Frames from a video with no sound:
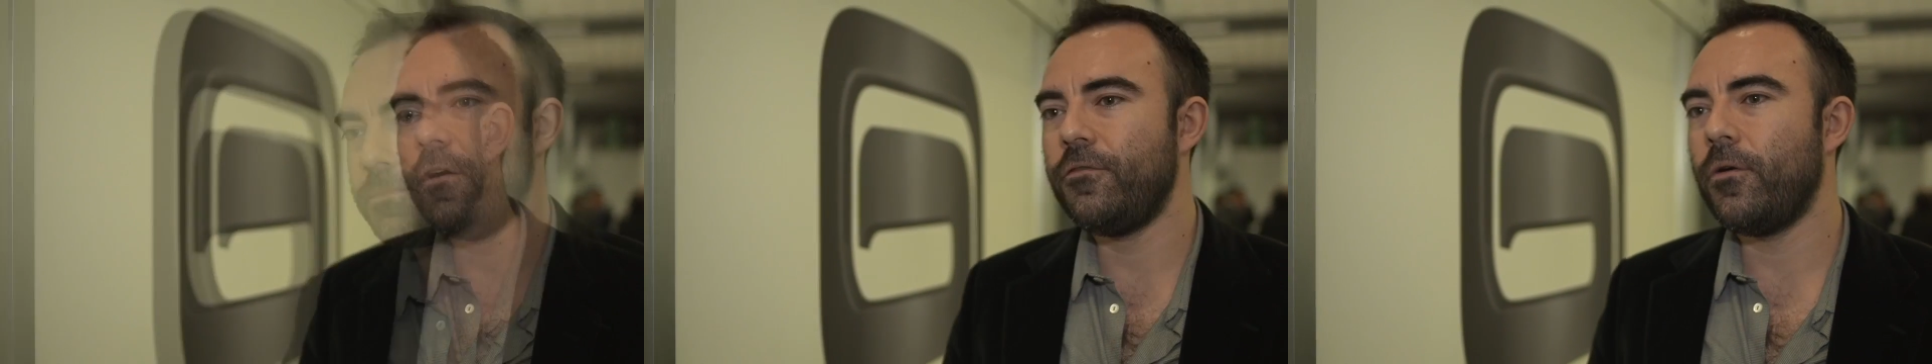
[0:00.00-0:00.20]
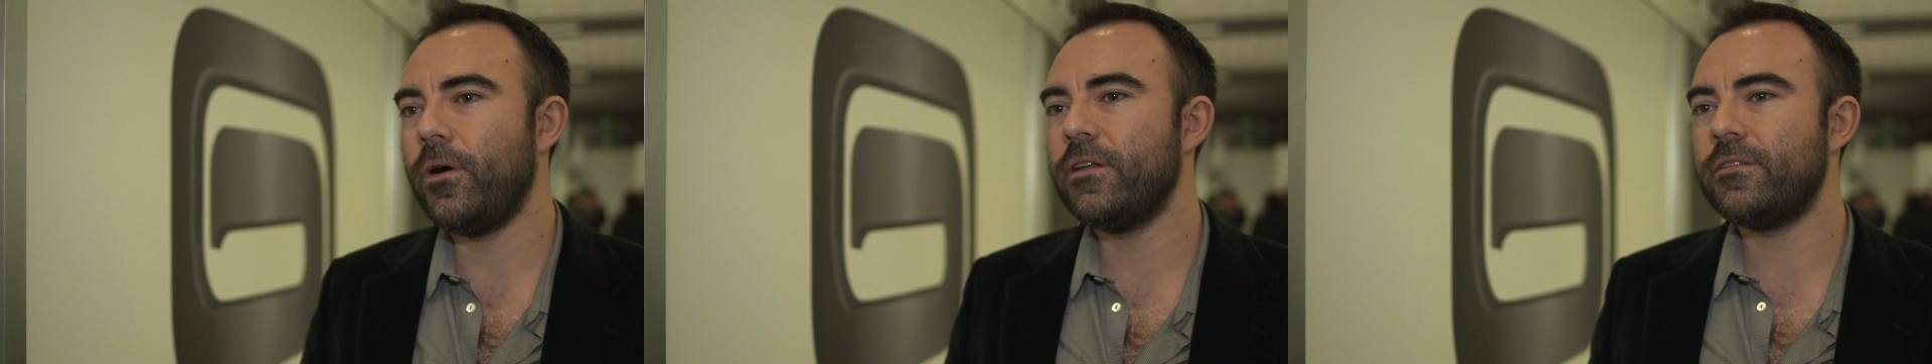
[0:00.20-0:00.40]

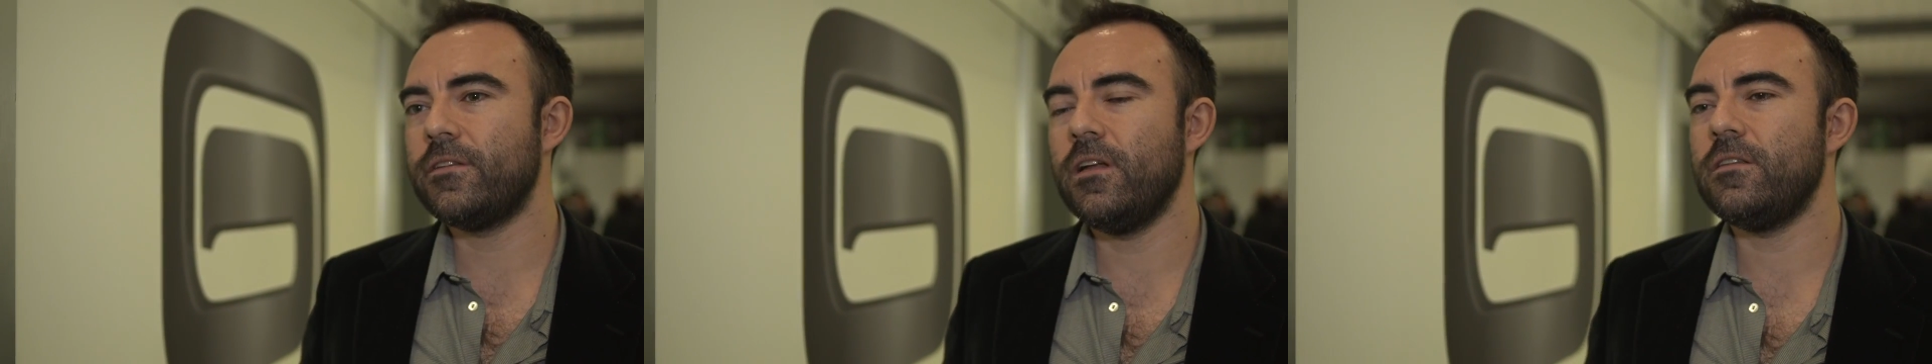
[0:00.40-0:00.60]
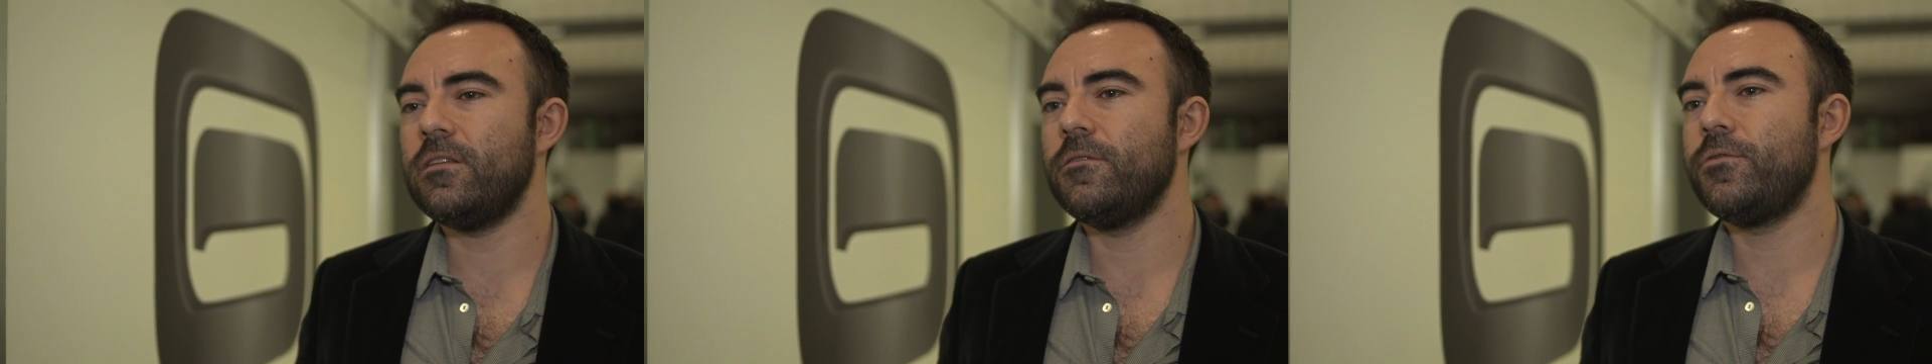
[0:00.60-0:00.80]
For
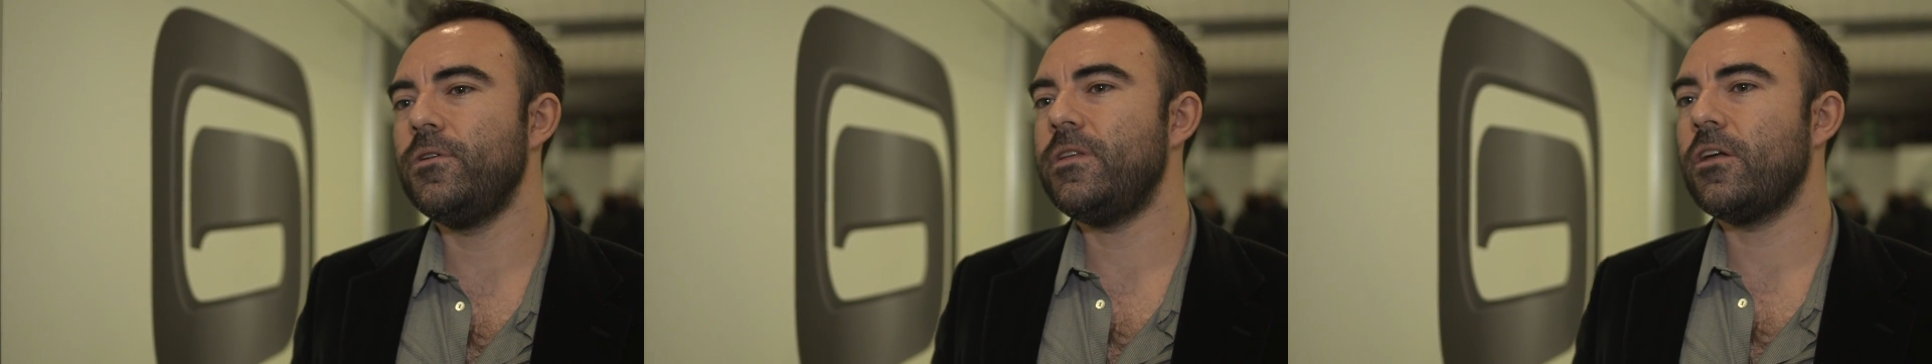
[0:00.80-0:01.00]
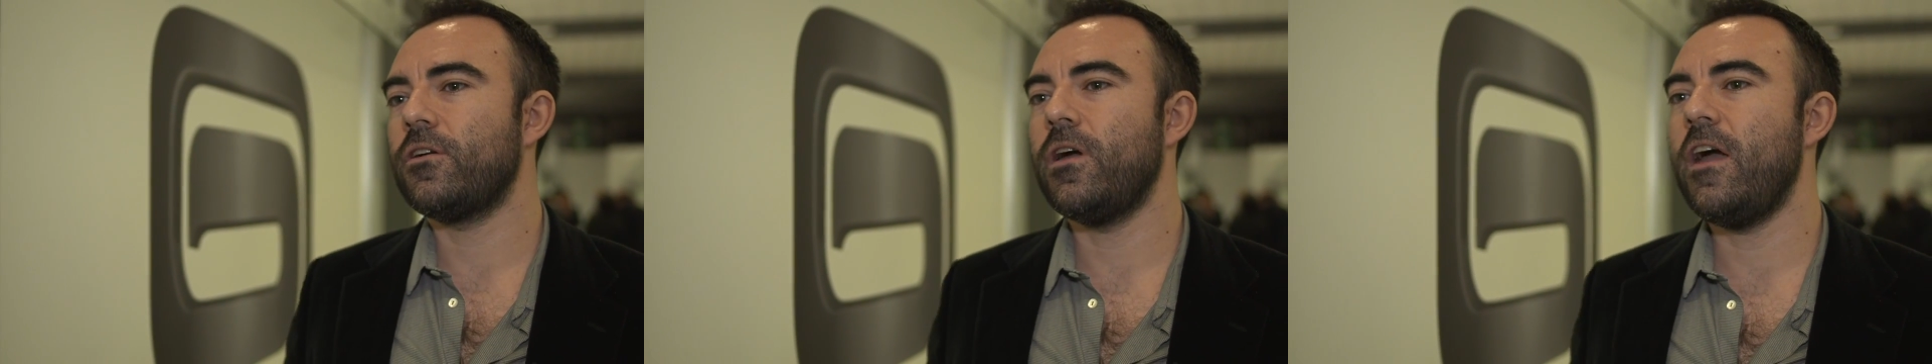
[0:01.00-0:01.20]
instance, if you
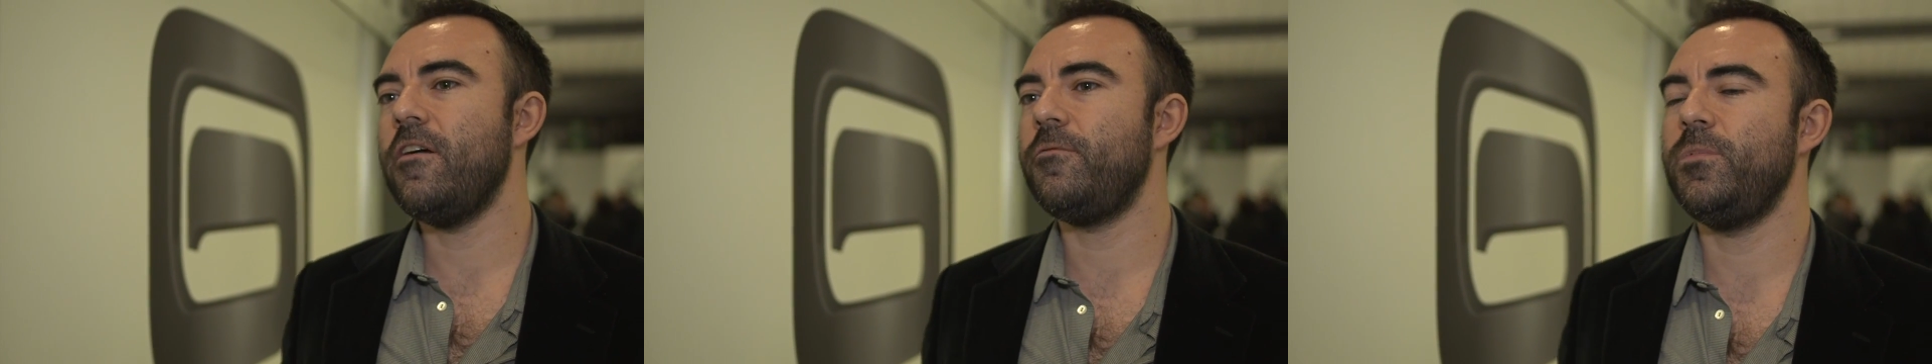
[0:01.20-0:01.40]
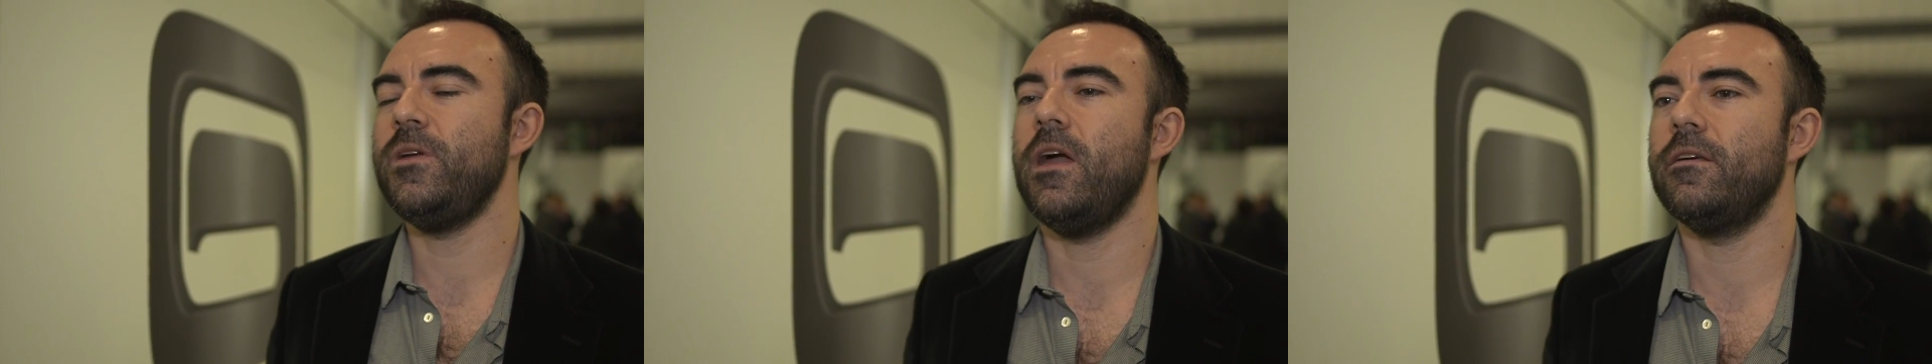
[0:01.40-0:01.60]
take a
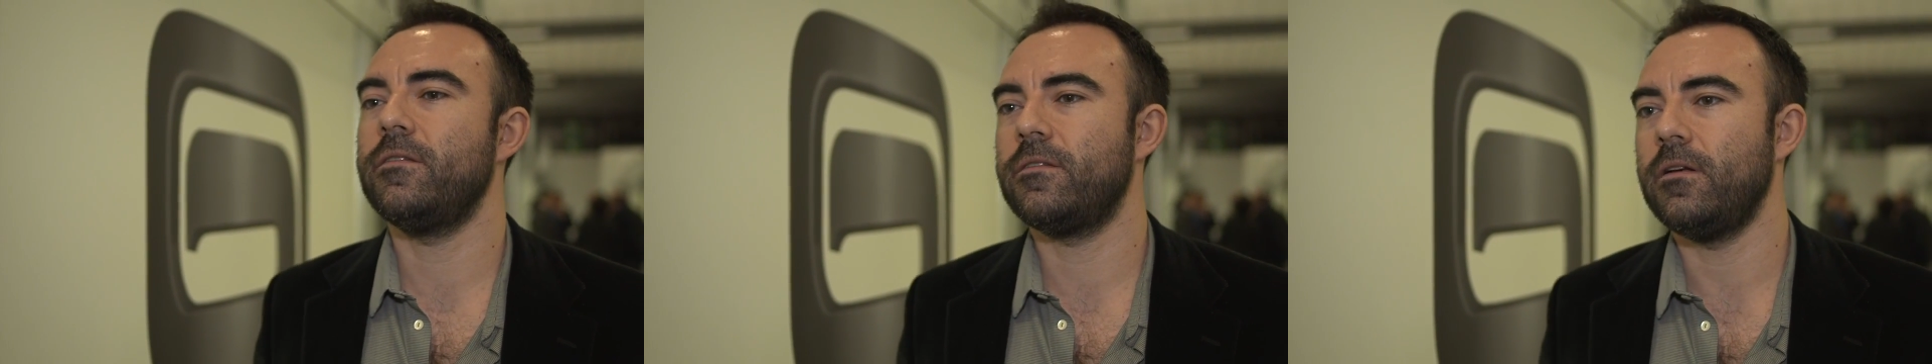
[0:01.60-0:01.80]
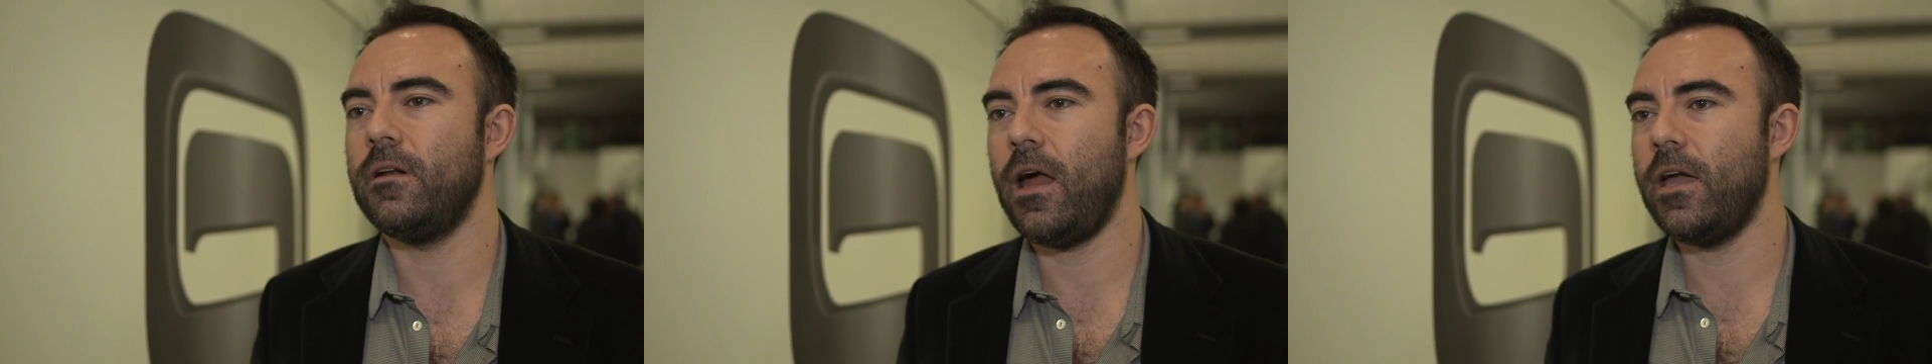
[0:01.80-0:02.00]
FPS,